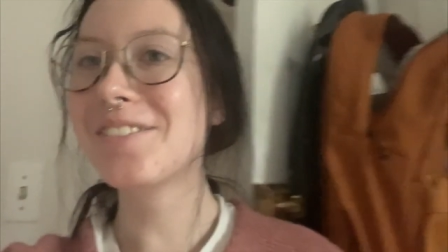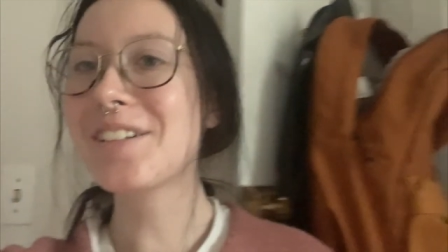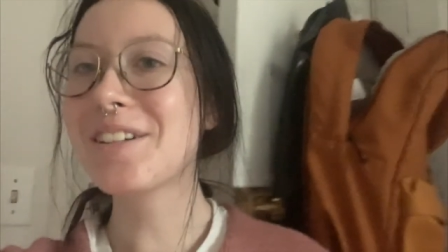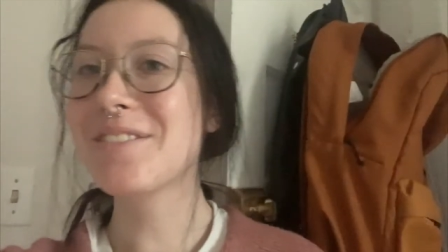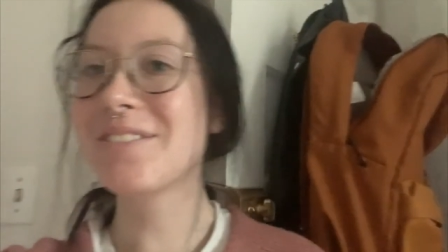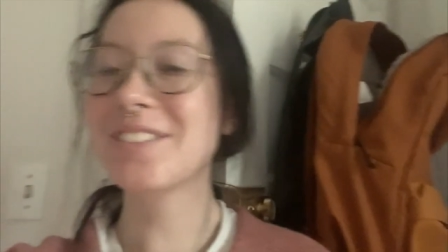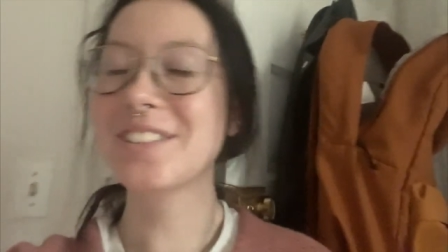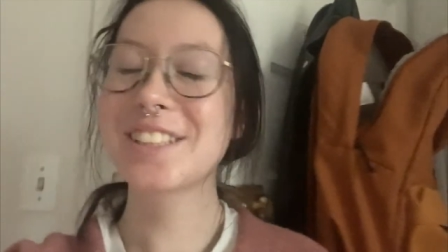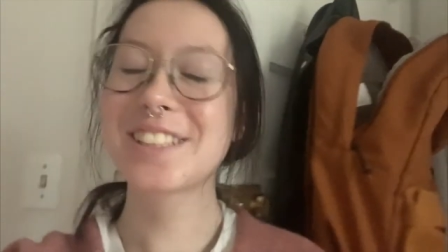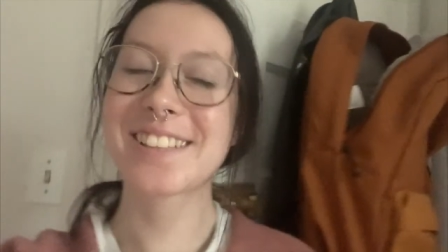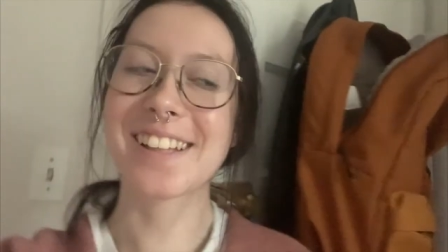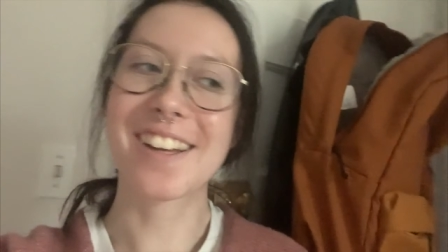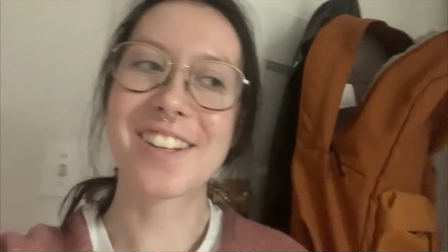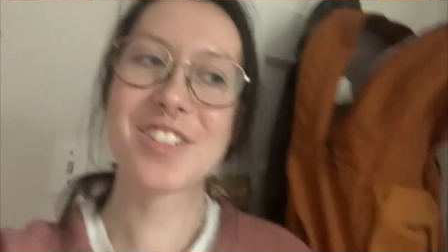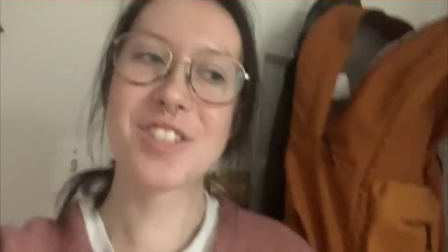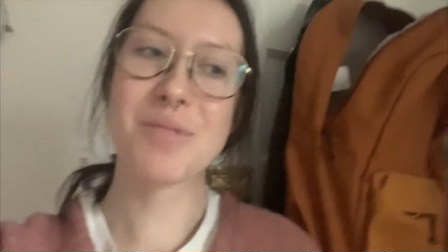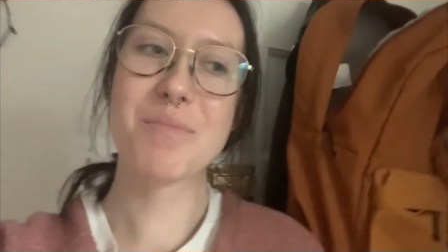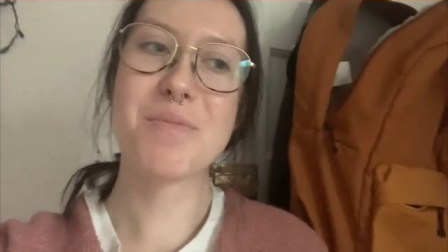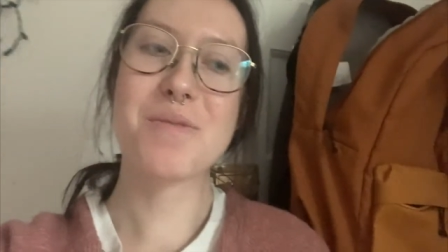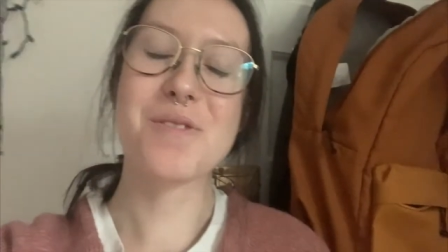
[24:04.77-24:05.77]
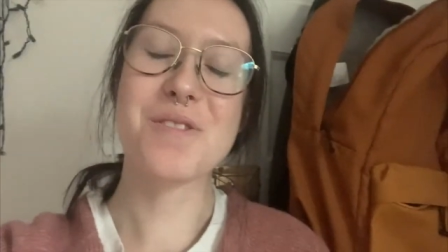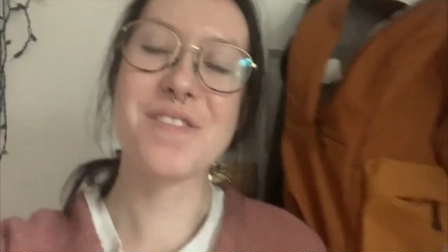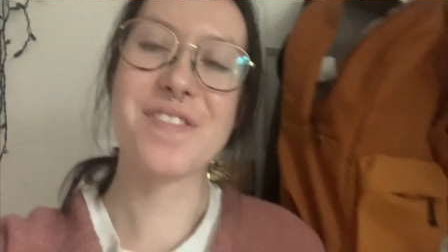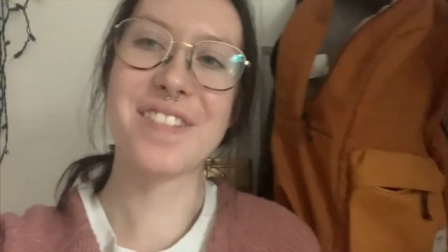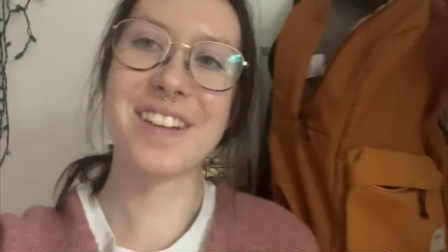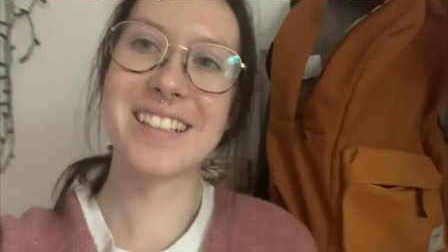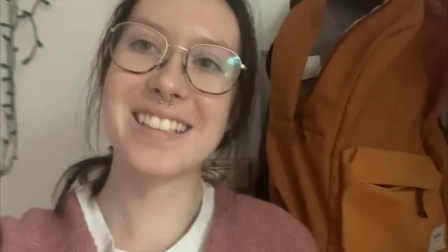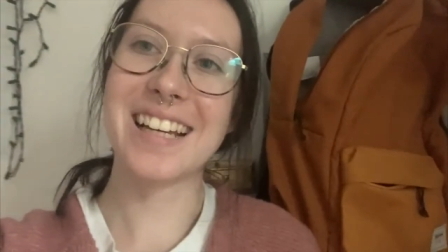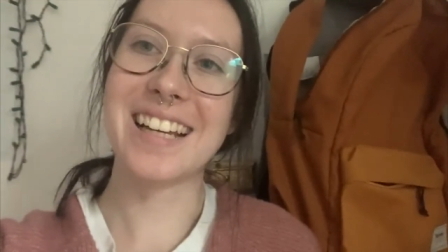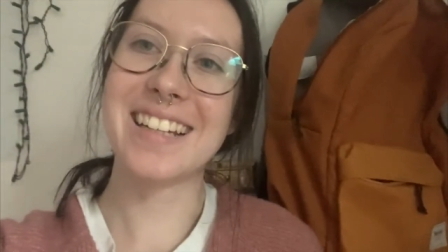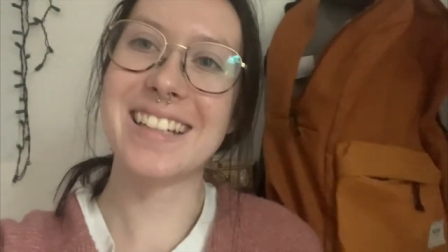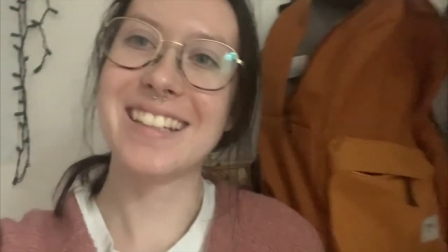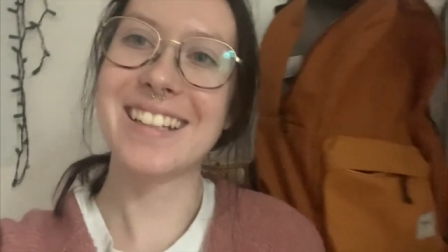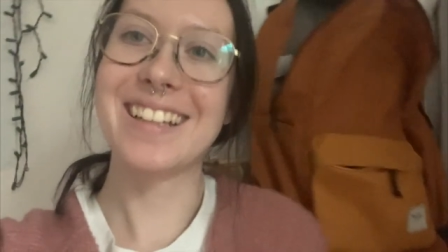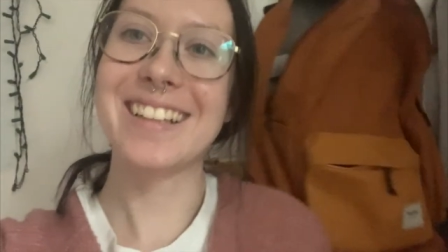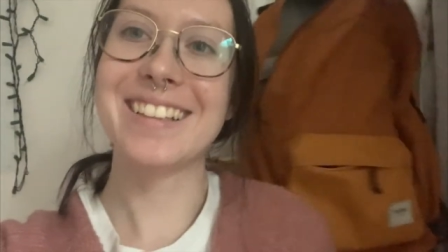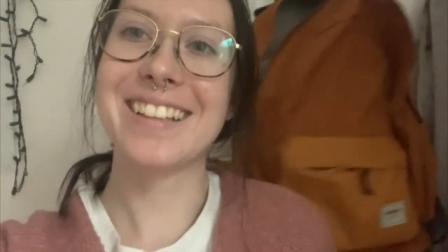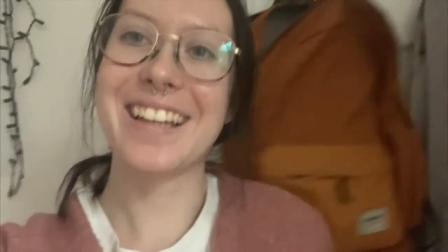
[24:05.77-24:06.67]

It was such a perfect ending.